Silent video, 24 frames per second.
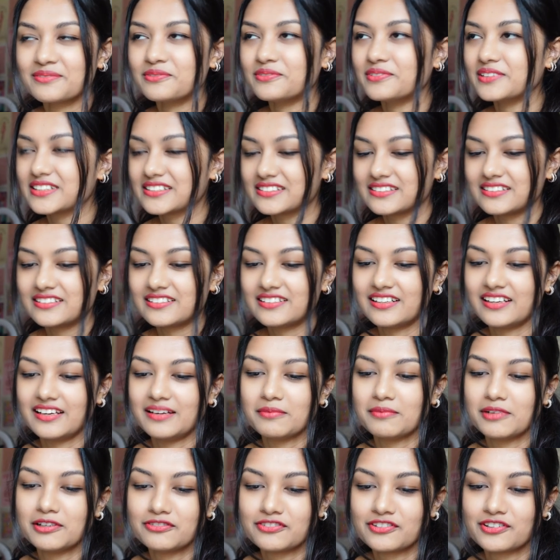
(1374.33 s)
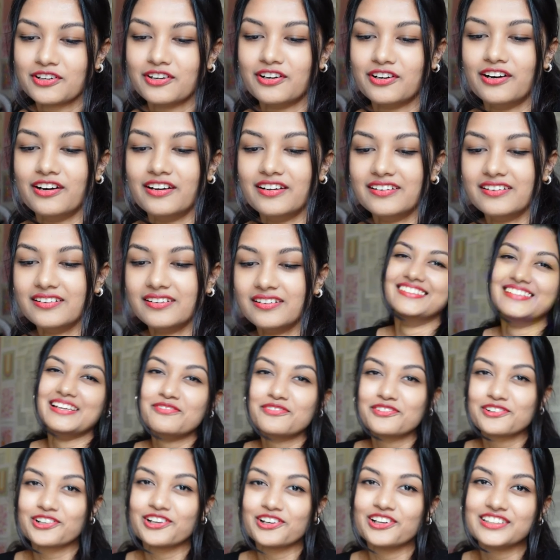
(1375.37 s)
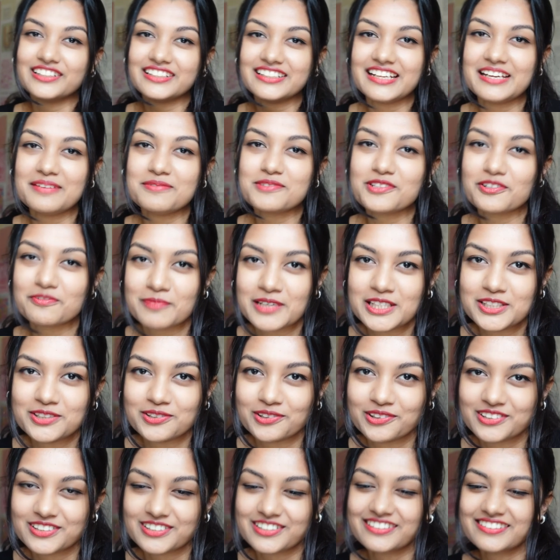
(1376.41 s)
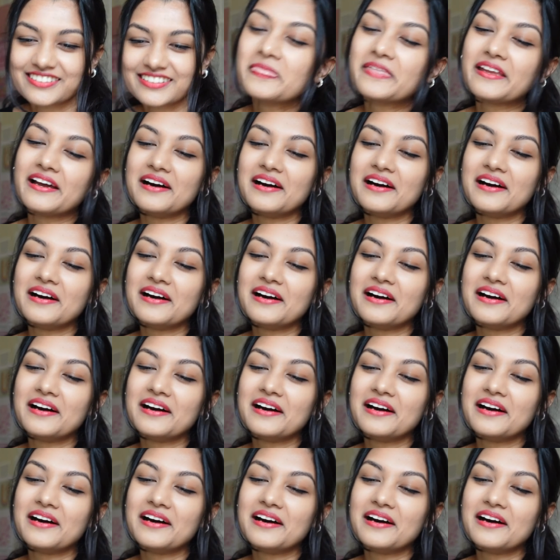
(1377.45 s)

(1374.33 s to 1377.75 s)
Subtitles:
What's their name? I forgot. I forgot the names of my daughters.